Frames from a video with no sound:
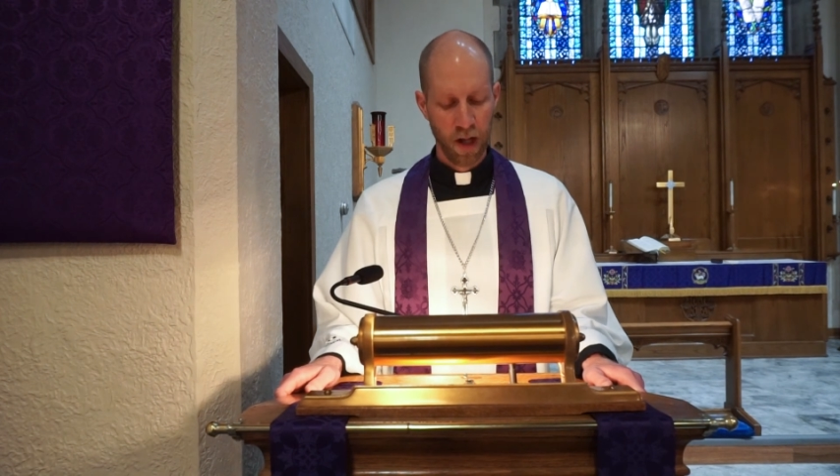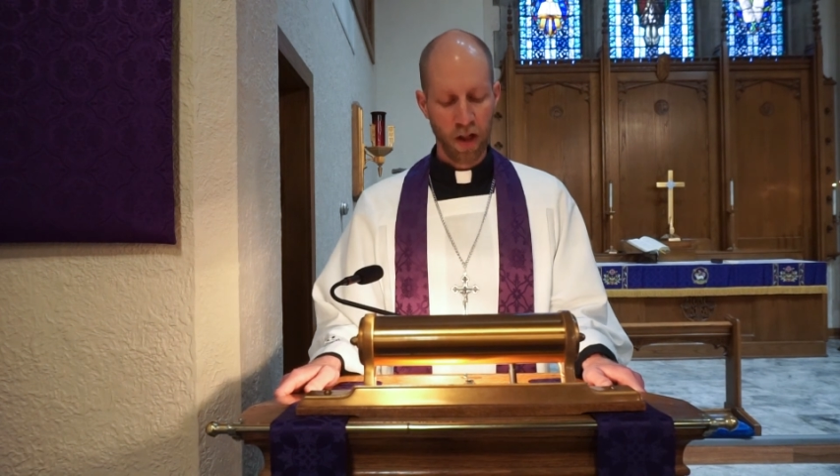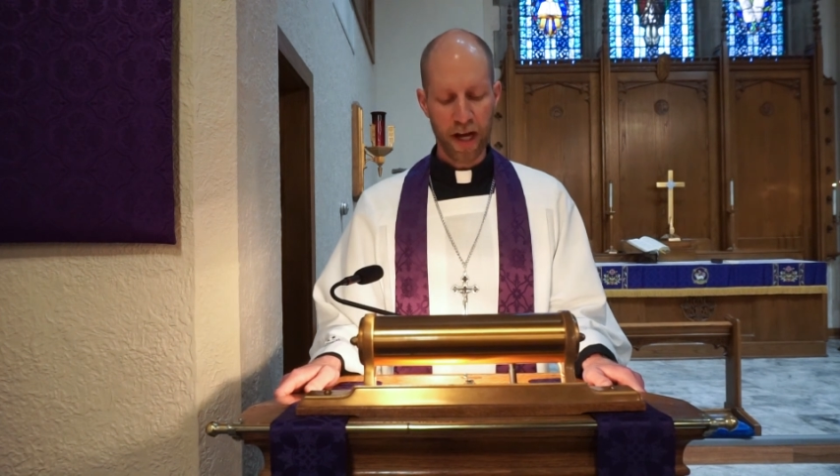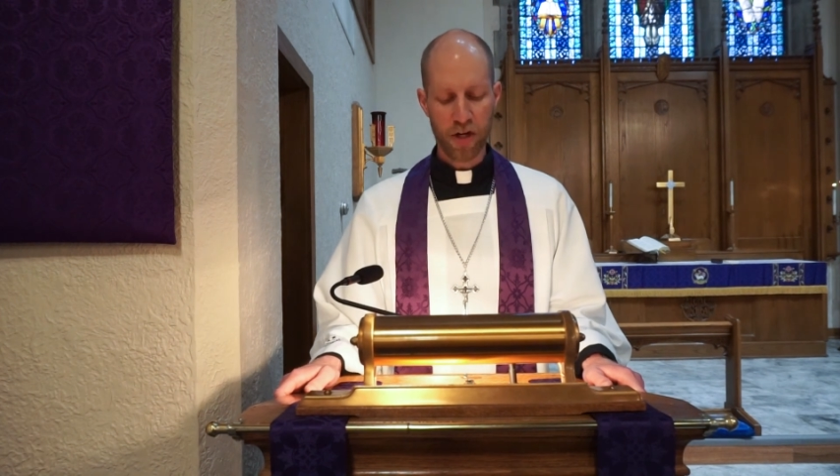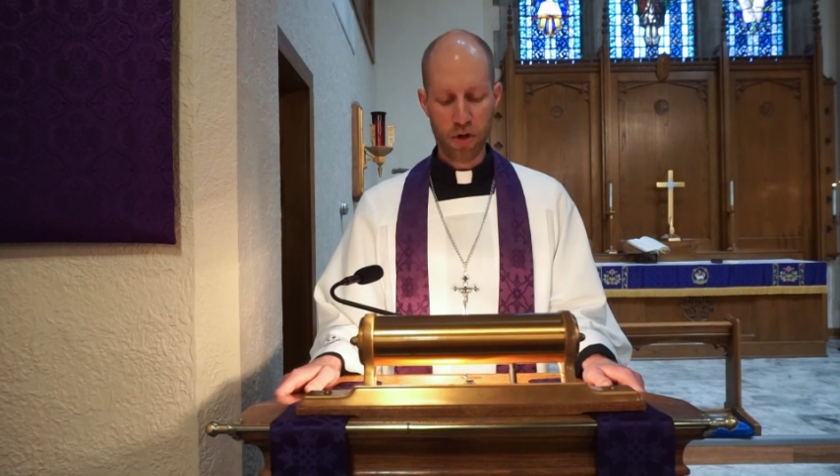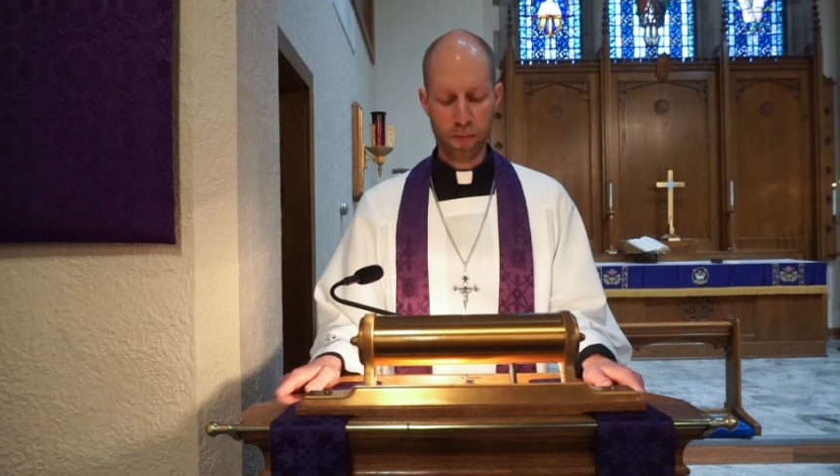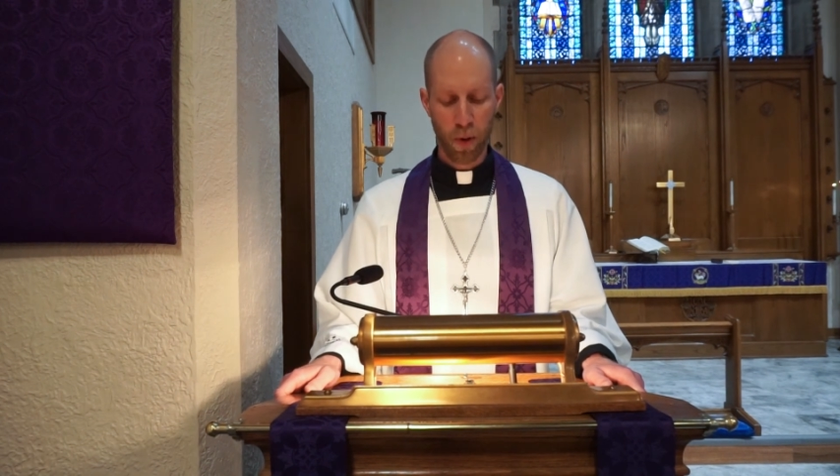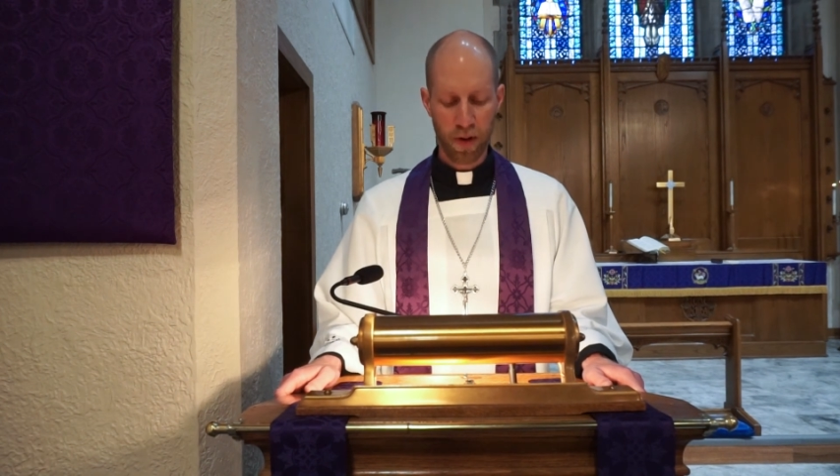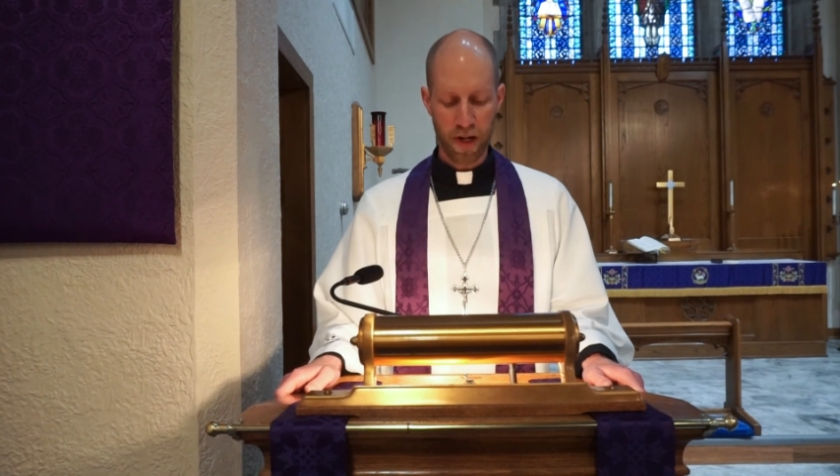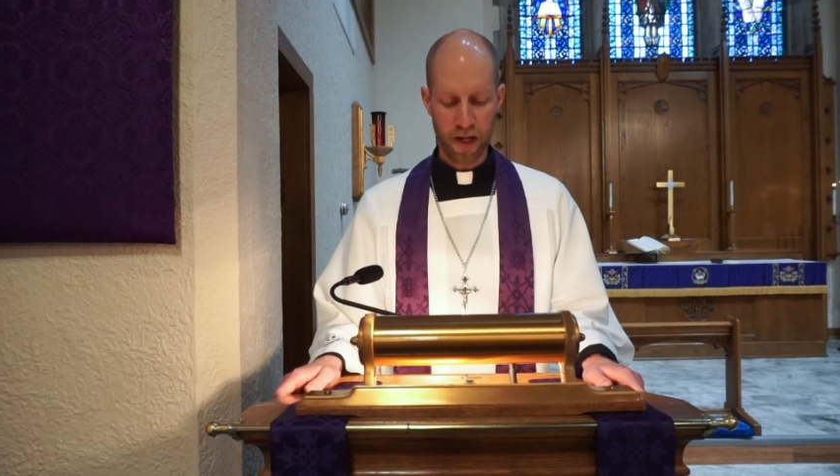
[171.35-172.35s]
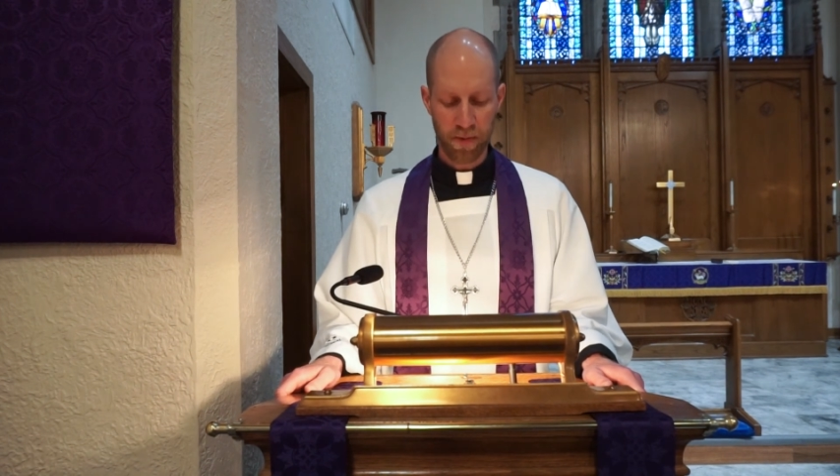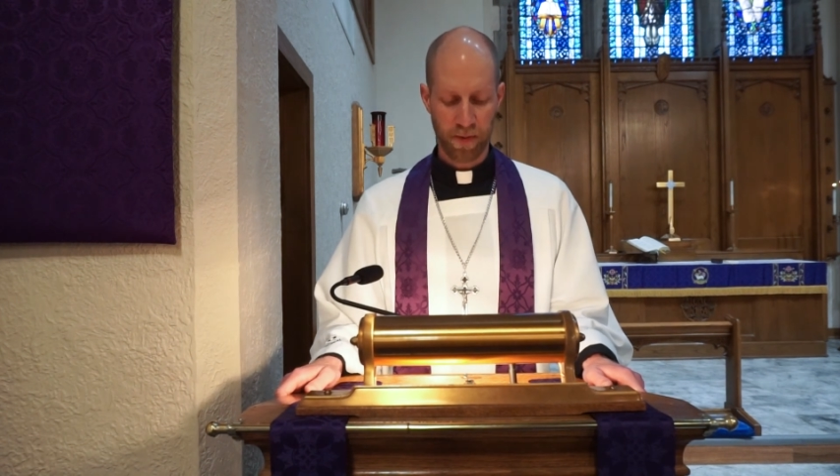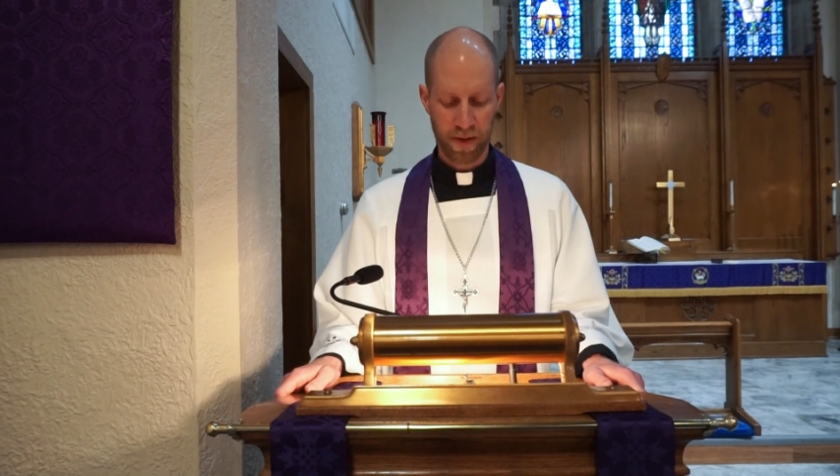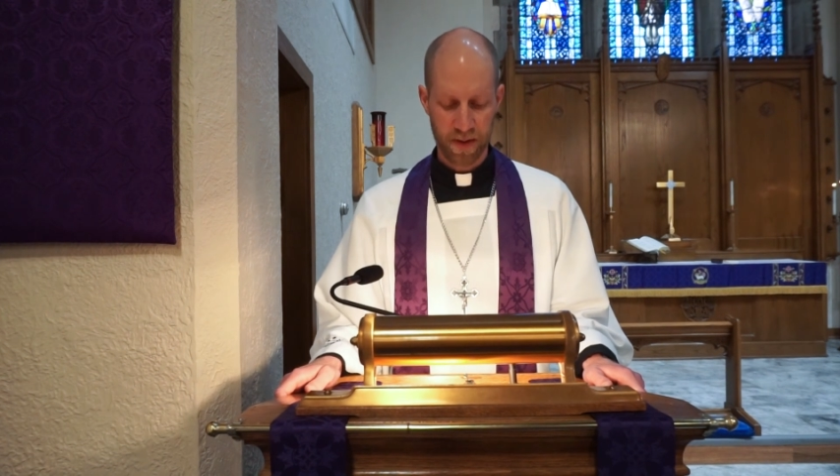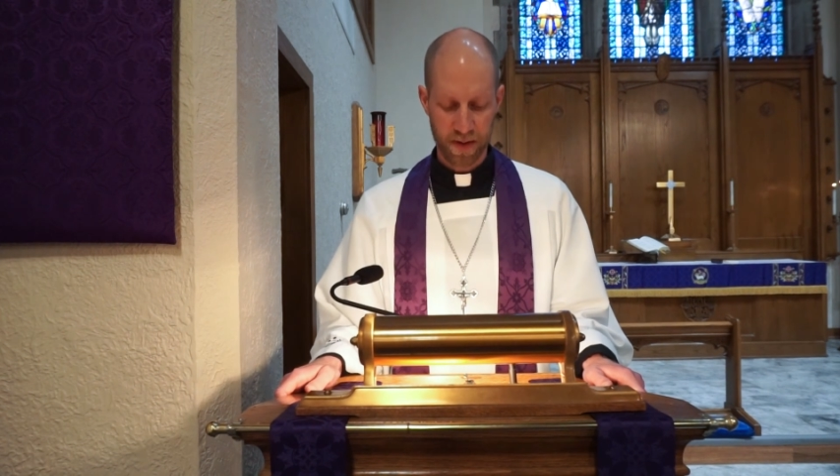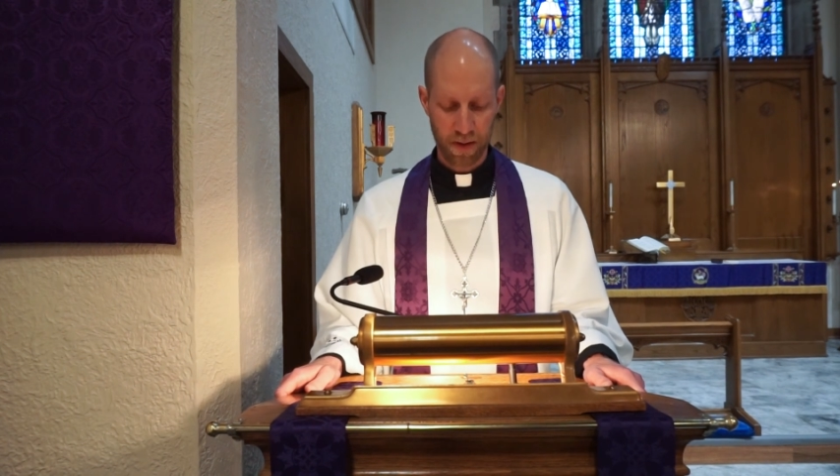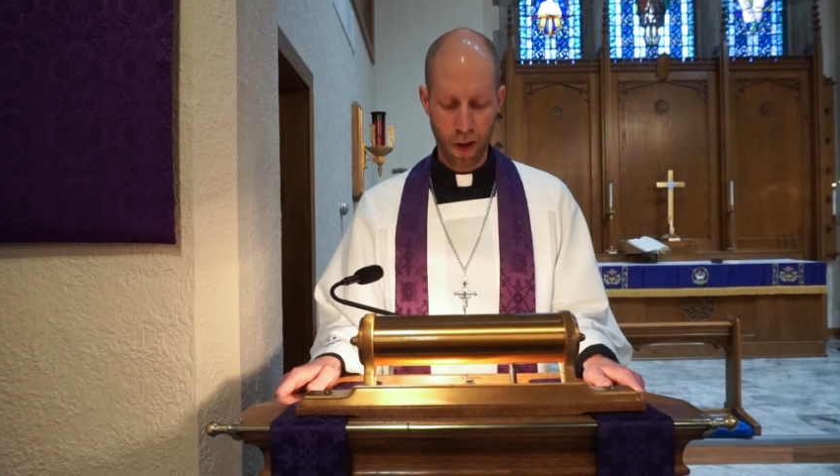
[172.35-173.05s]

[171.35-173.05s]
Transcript: Like newborn infants,